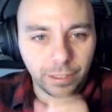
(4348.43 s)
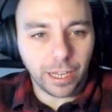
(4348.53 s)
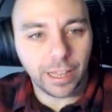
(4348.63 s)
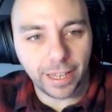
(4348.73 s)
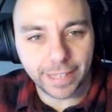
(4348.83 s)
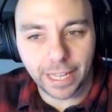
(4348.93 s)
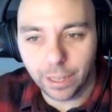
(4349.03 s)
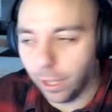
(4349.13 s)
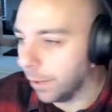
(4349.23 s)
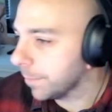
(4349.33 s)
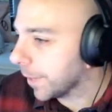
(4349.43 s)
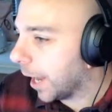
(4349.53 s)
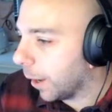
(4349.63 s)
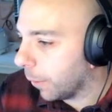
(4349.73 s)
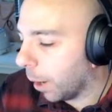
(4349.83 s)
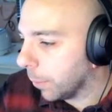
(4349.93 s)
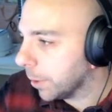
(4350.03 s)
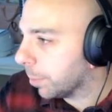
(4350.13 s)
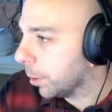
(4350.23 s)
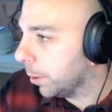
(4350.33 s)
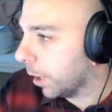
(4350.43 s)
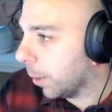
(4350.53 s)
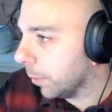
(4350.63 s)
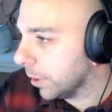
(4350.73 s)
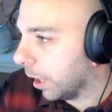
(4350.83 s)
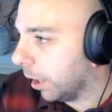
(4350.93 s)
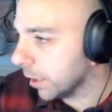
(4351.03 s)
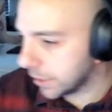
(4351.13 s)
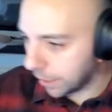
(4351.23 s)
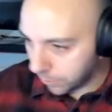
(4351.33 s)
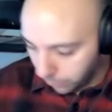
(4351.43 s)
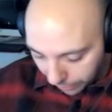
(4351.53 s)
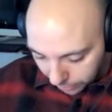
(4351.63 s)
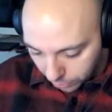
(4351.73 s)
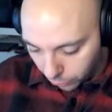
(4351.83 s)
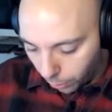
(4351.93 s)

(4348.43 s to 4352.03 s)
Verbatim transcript: I like that a lot. Now I want the blue. I want the hearts to have some texture, so I